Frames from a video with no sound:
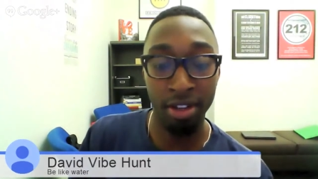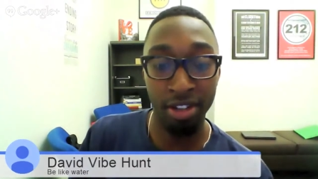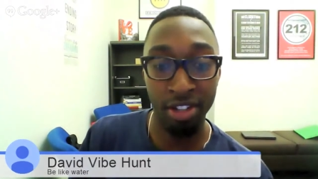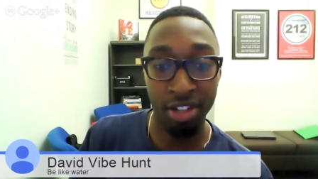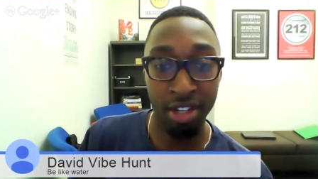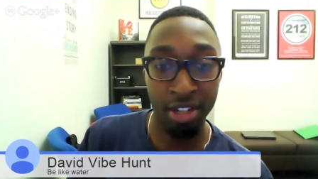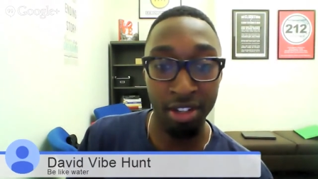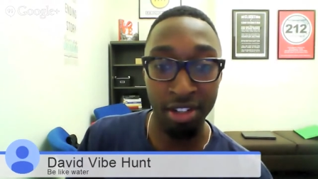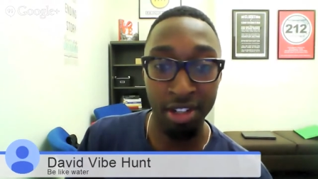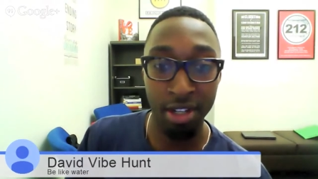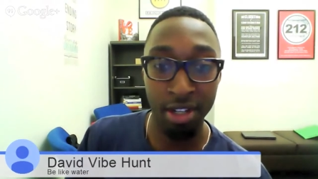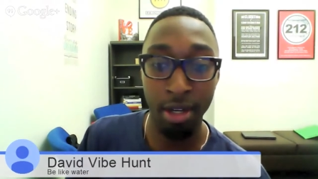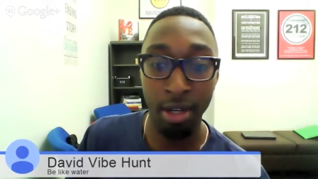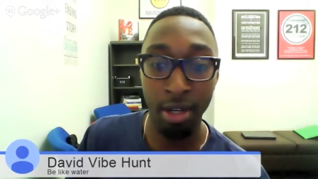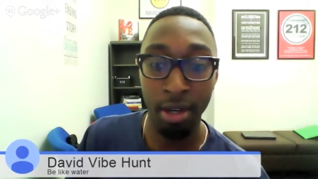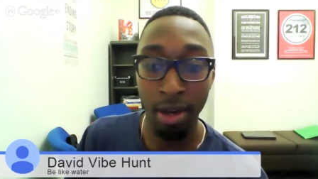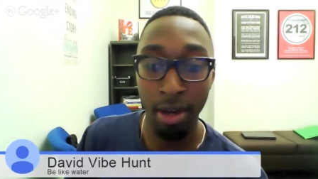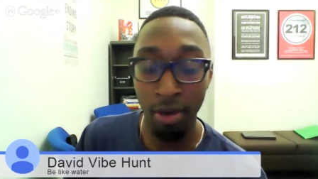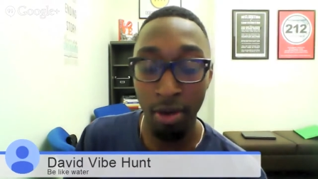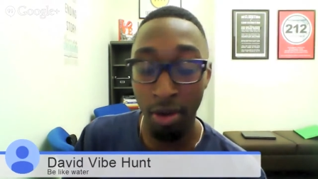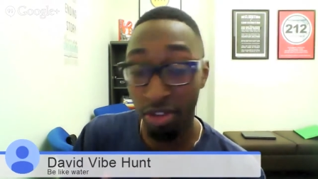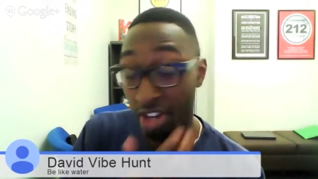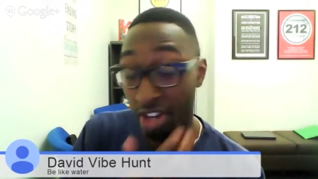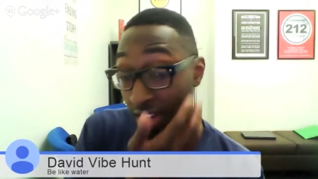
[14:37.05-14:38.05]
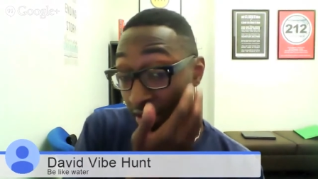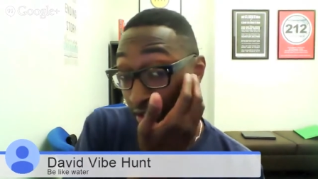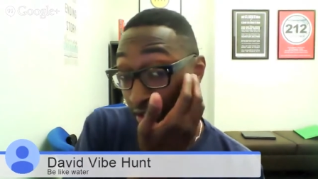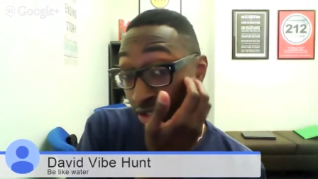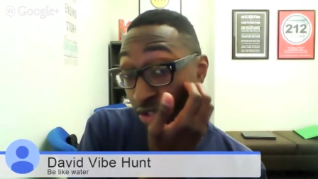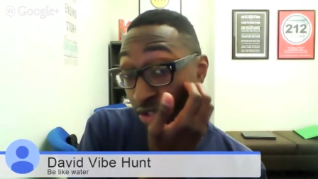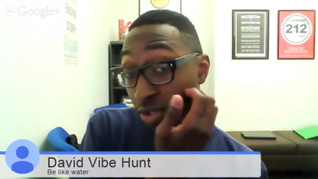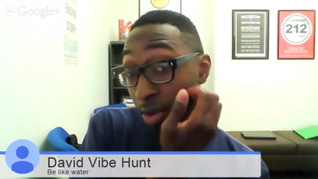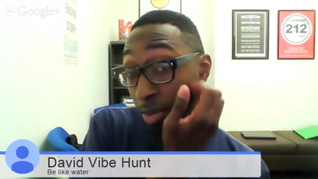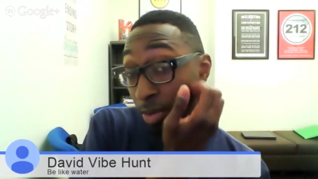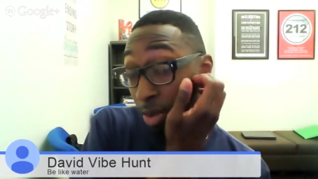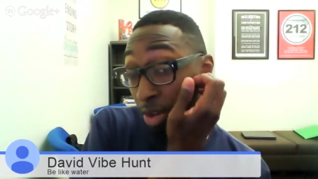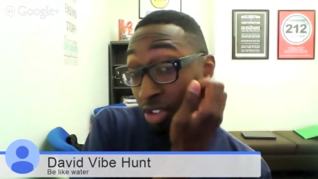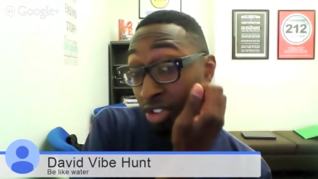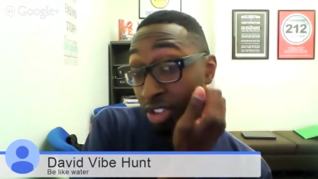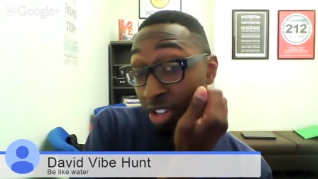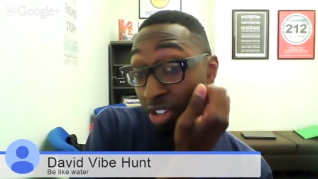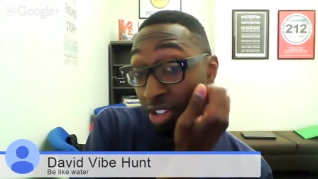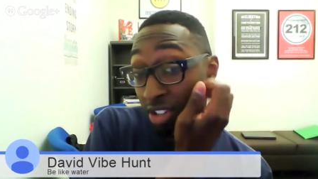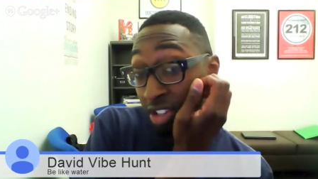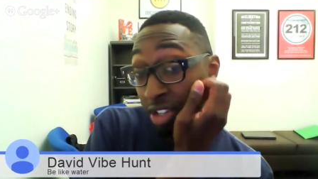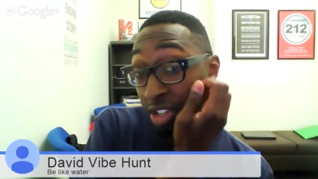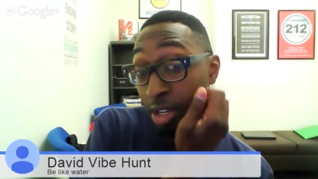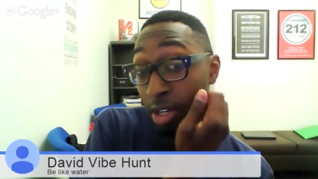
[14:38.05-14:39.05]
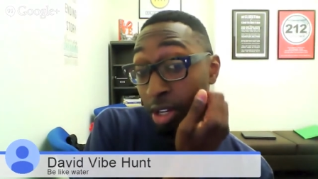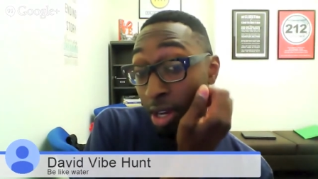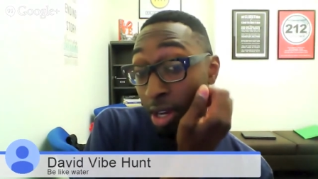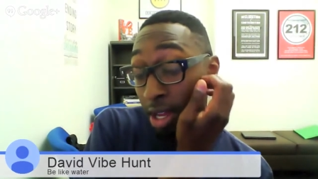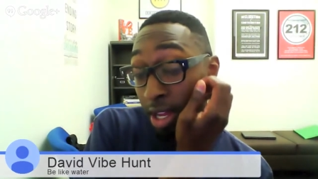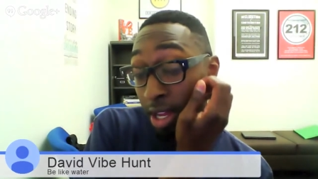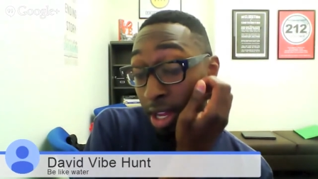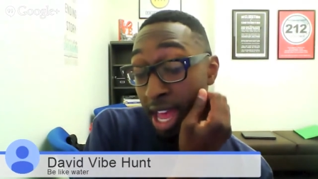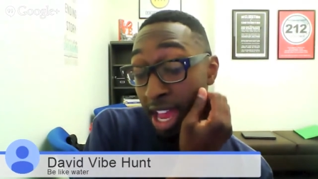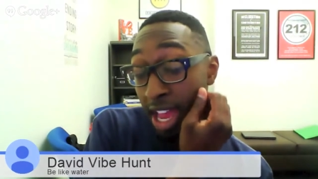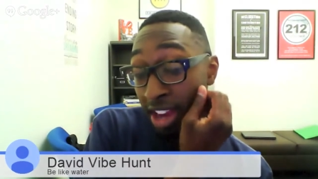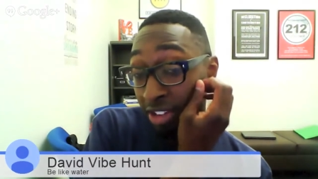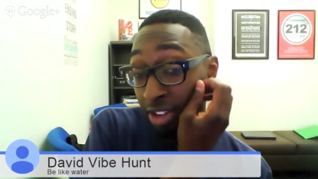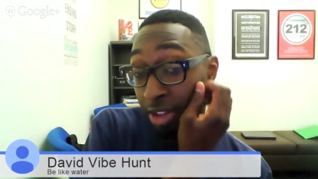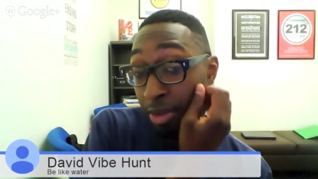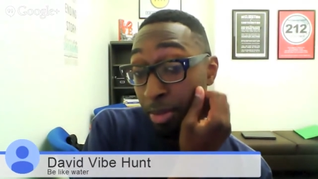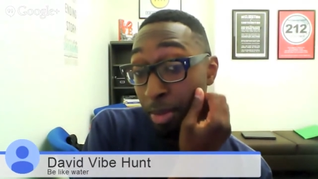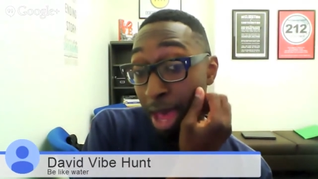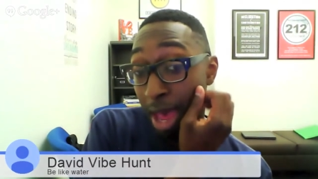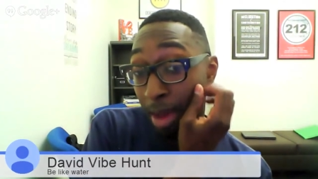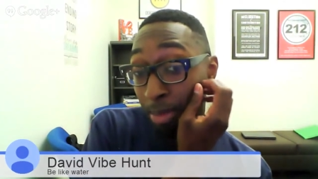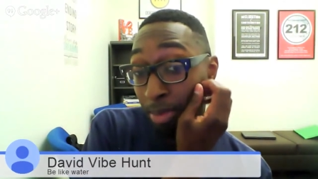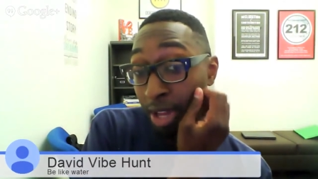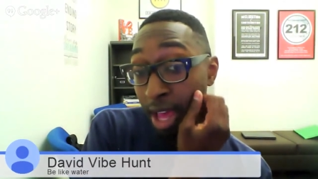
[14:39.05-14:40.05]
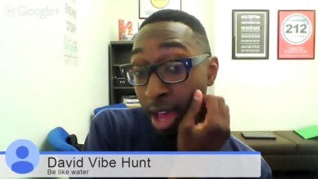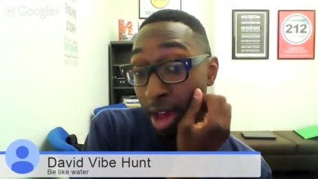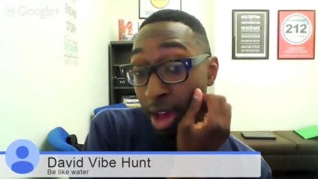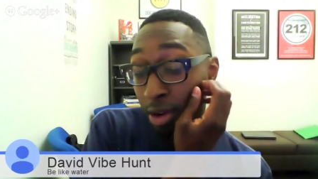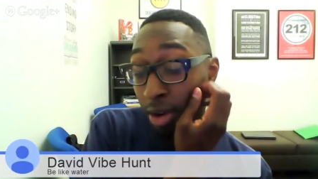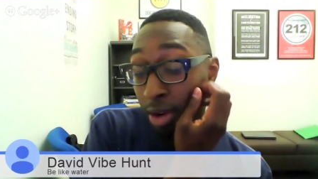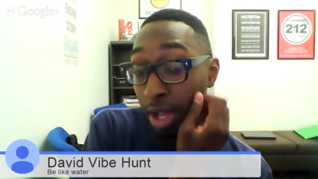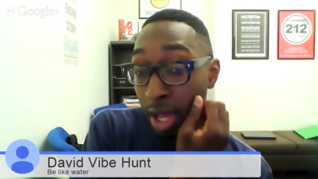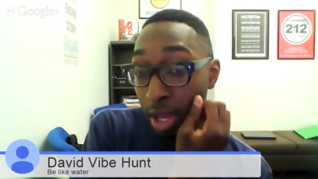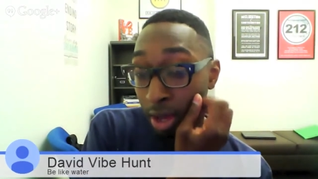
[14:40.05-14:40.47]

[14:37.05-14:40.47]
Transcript: Shenzhen or Jason's trip in Shenzhen uh, actually mapped out.